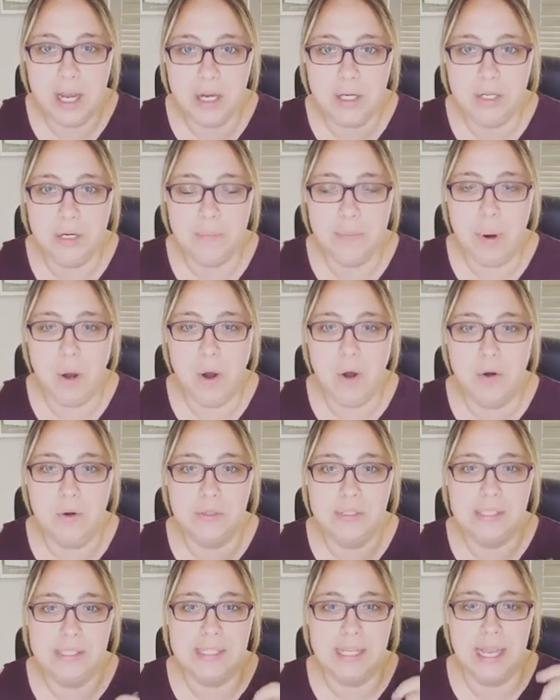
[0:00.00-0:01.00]
on your
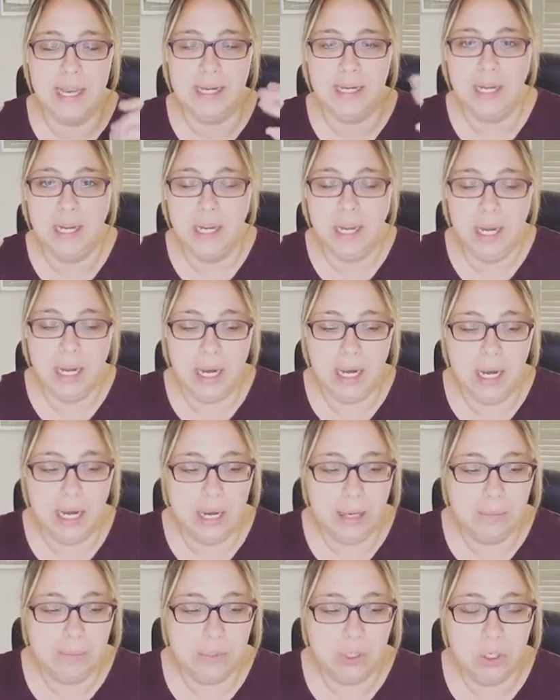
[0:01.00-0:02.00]
posts and,
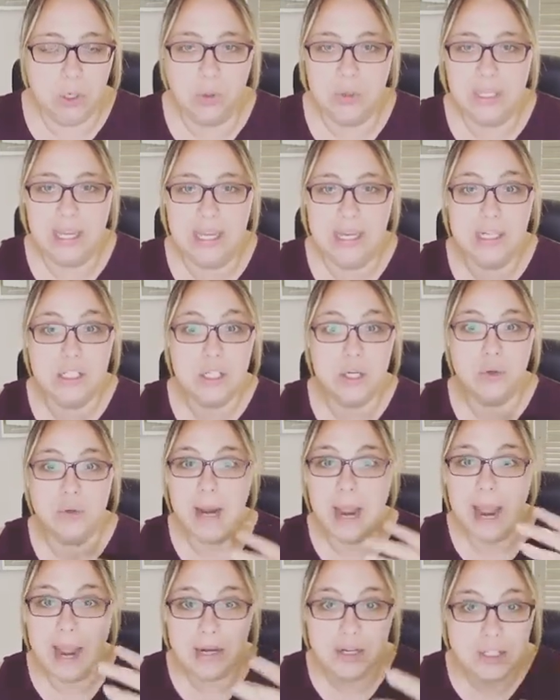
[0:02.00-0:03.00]
the
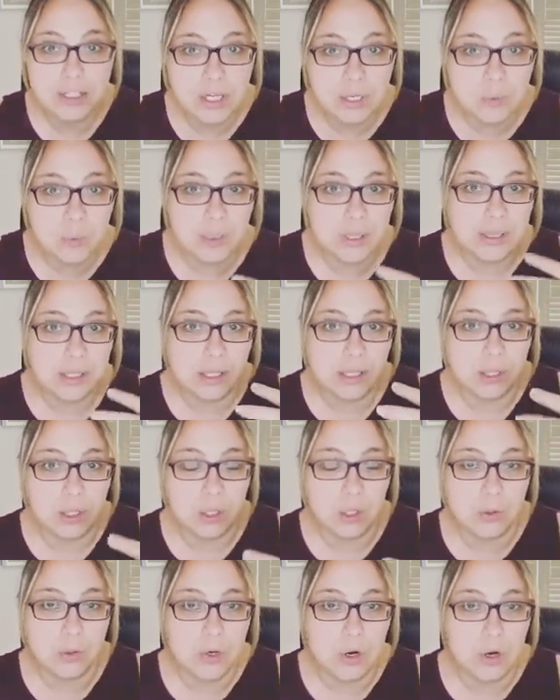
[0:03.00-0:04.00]
interaction within
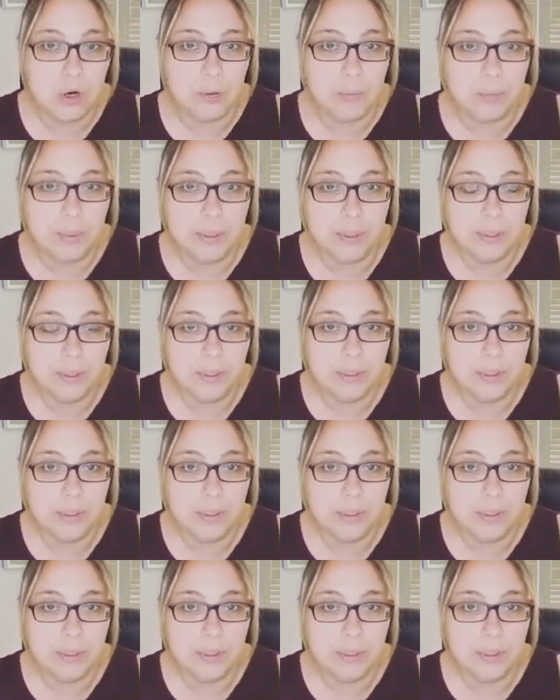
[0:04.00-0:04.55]
the group,